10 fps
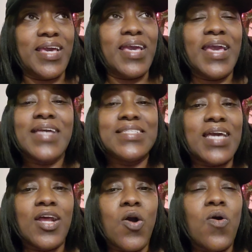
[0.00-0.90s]
it's
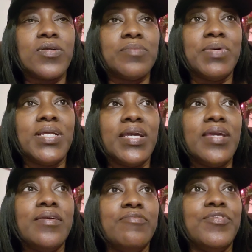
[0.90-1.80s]
kind of hard to
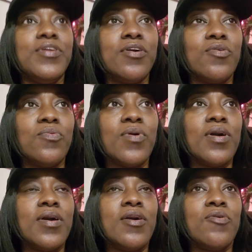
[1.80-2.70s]
believe,
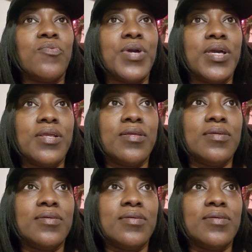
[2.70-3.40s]
when